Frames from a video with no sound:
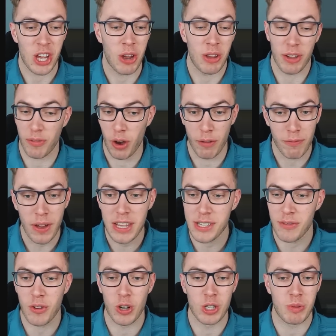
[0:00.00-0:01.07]
So you've got
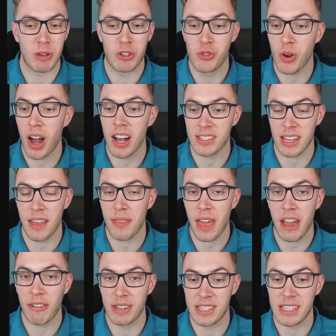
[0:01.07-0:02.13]
Phase, of course, with Draza
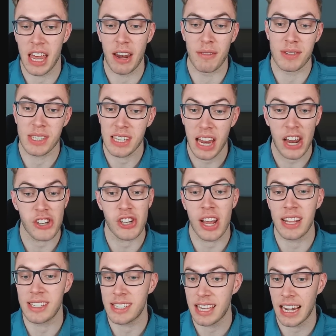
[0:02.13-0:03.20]
there instead of
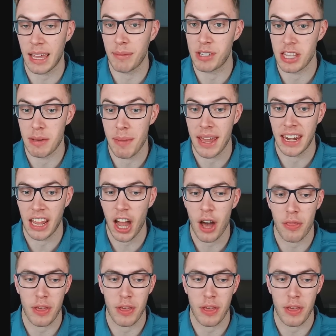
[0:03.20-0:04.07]
Slasher, selling him to the many